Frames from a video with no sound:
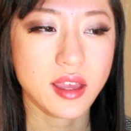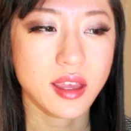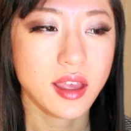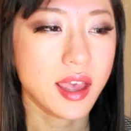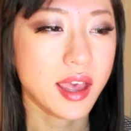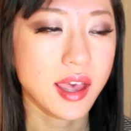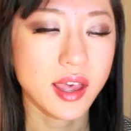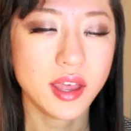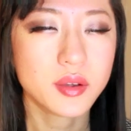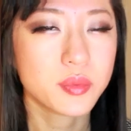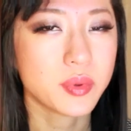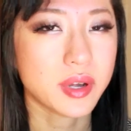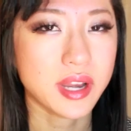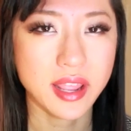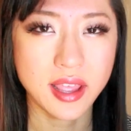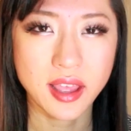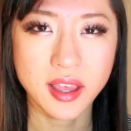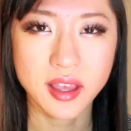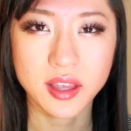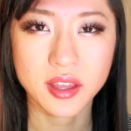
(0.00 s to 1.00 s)
had what
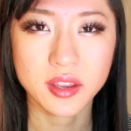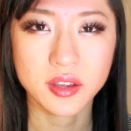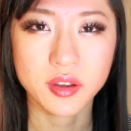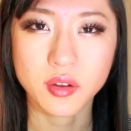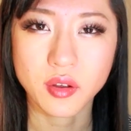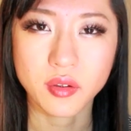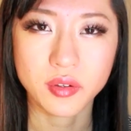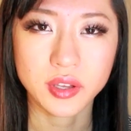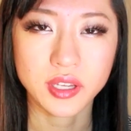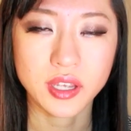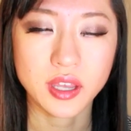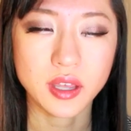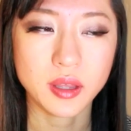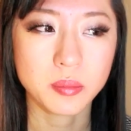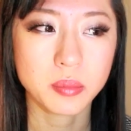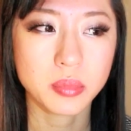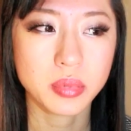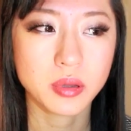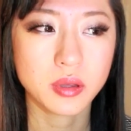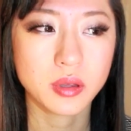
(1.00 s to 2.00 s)
I had growing
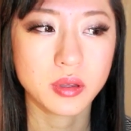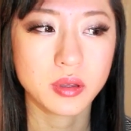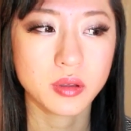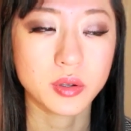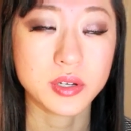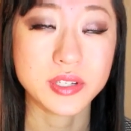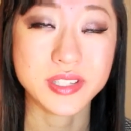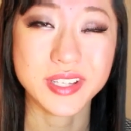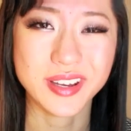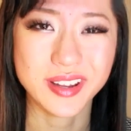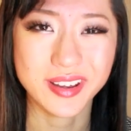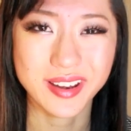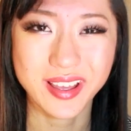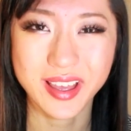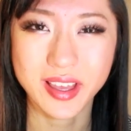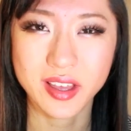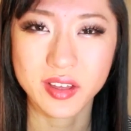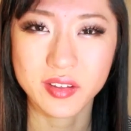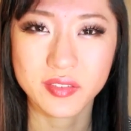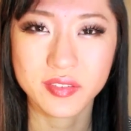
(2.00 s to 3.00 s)
up, or didn't
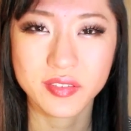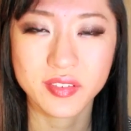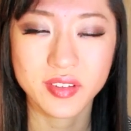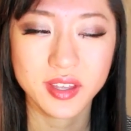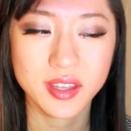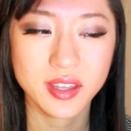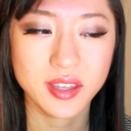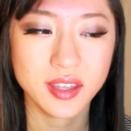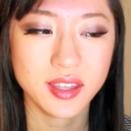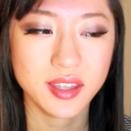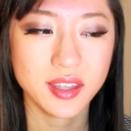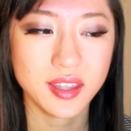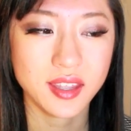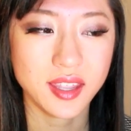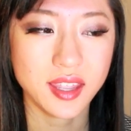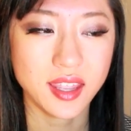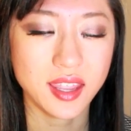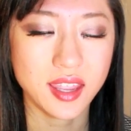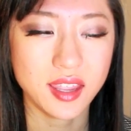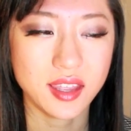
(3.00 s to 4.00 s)
have,
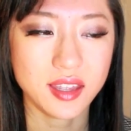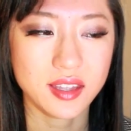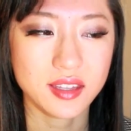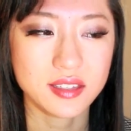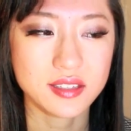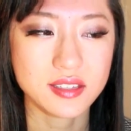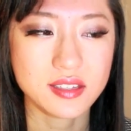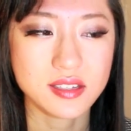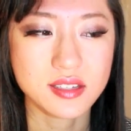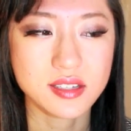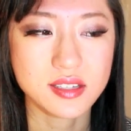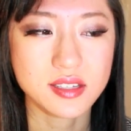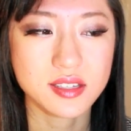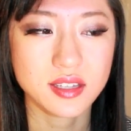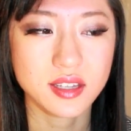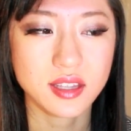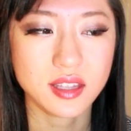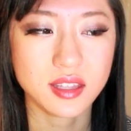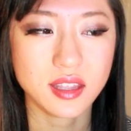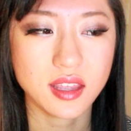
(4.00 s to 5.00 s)
and
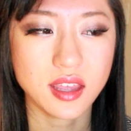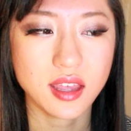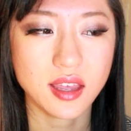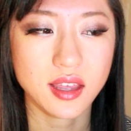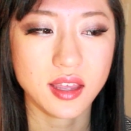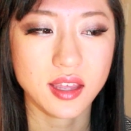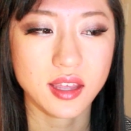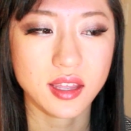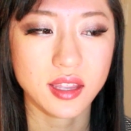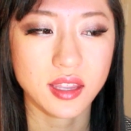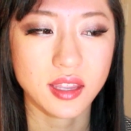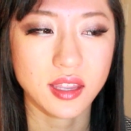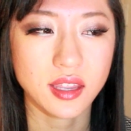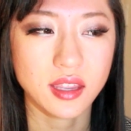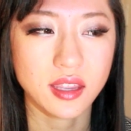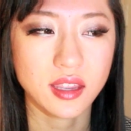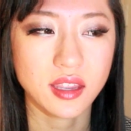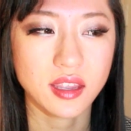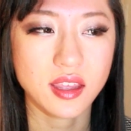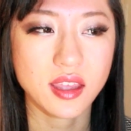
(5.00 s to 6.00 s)

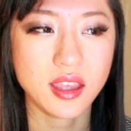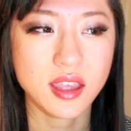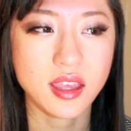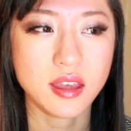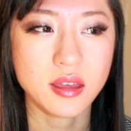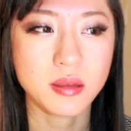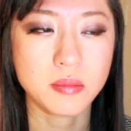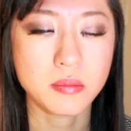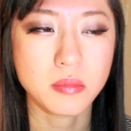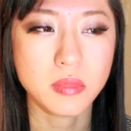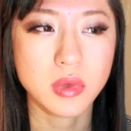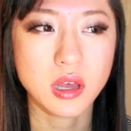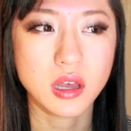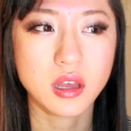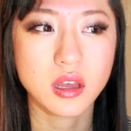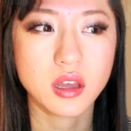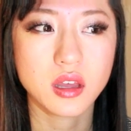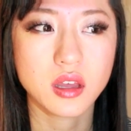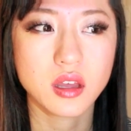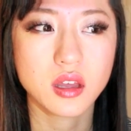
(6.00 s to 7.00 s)
I am
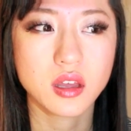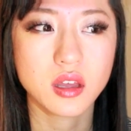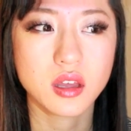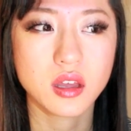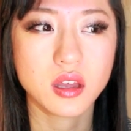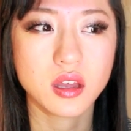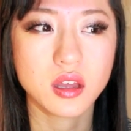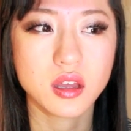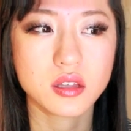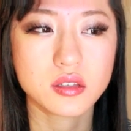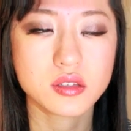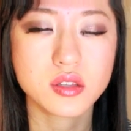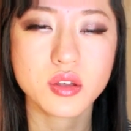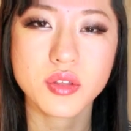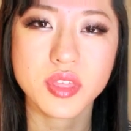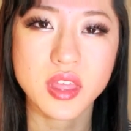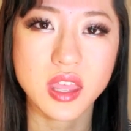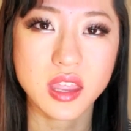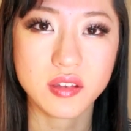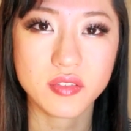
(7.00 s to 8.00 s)

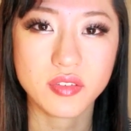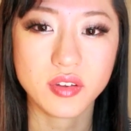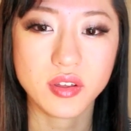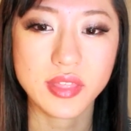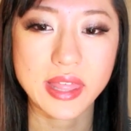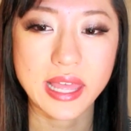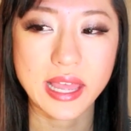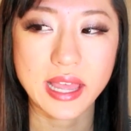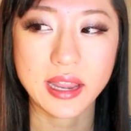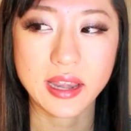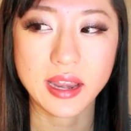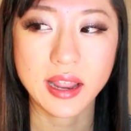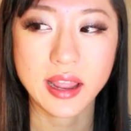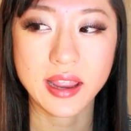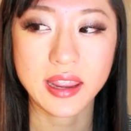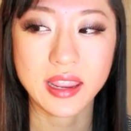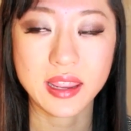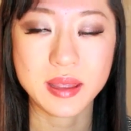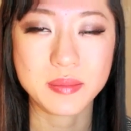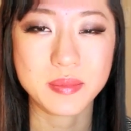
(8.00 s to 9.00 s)
so thankful that
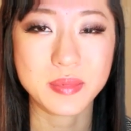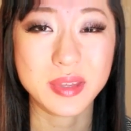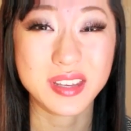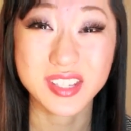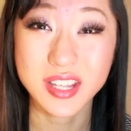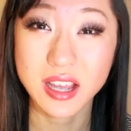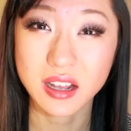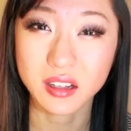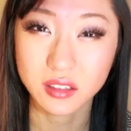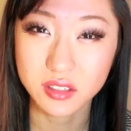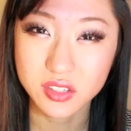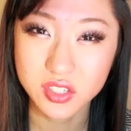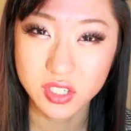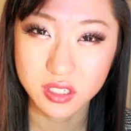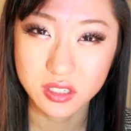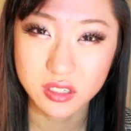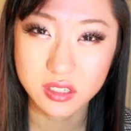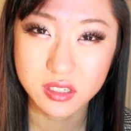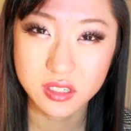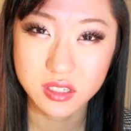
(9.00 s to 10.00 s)
I am
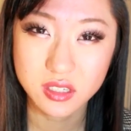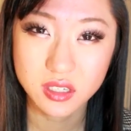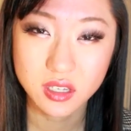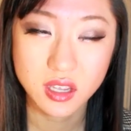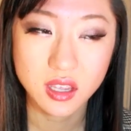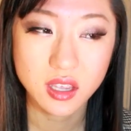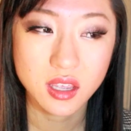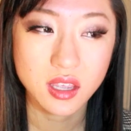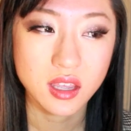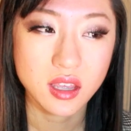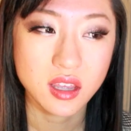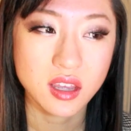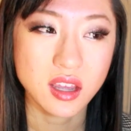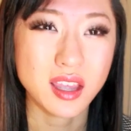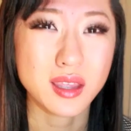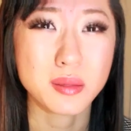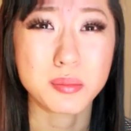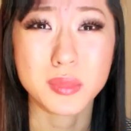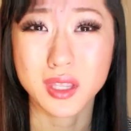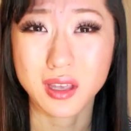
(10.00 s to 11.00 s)
intelligent,
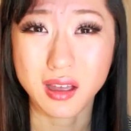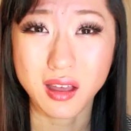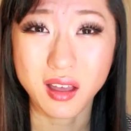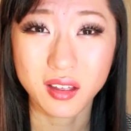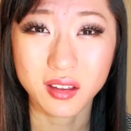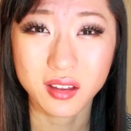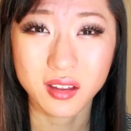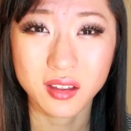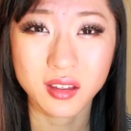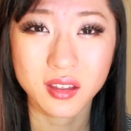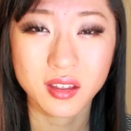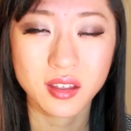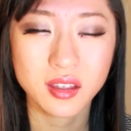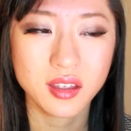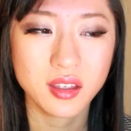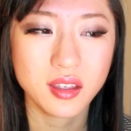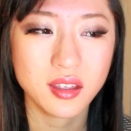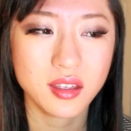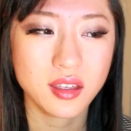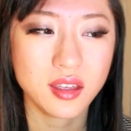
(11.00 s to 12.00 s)
I'm young,
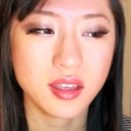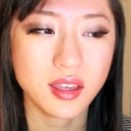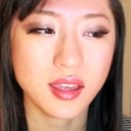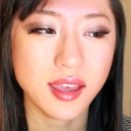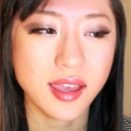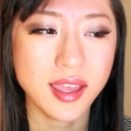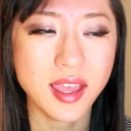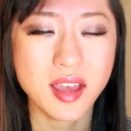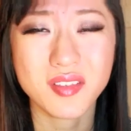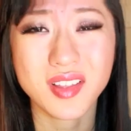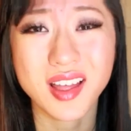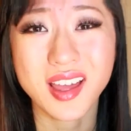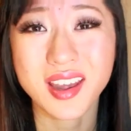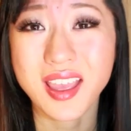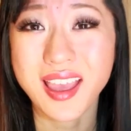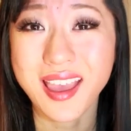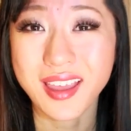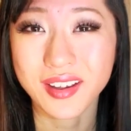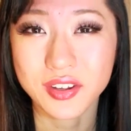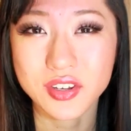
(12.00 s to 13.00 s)
I have a lot
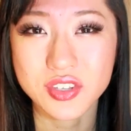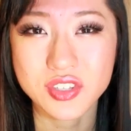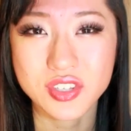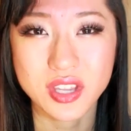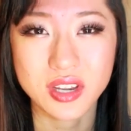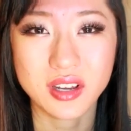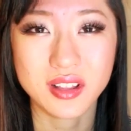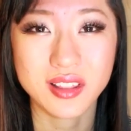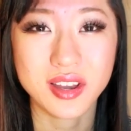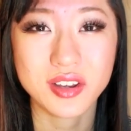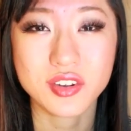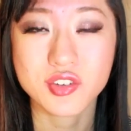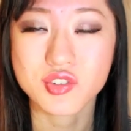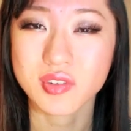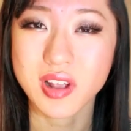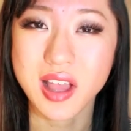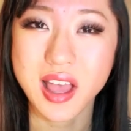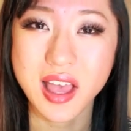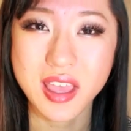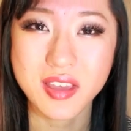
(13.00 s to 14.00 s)
of energy and a lot of
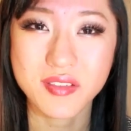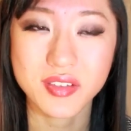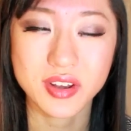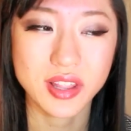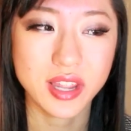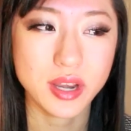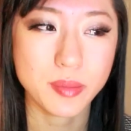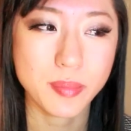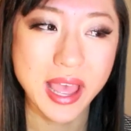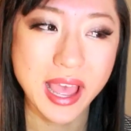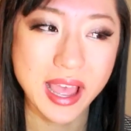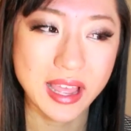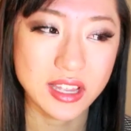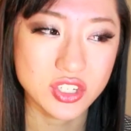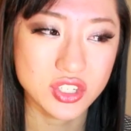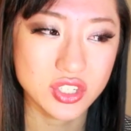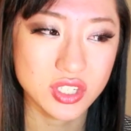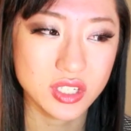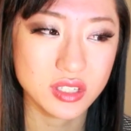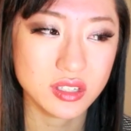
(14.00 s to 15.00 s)
drive and a lot of
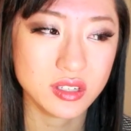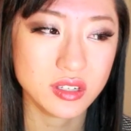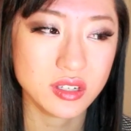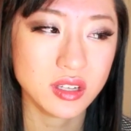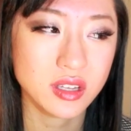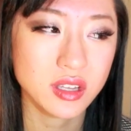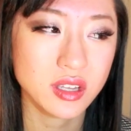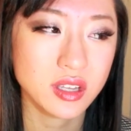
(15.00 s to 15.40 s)
passion.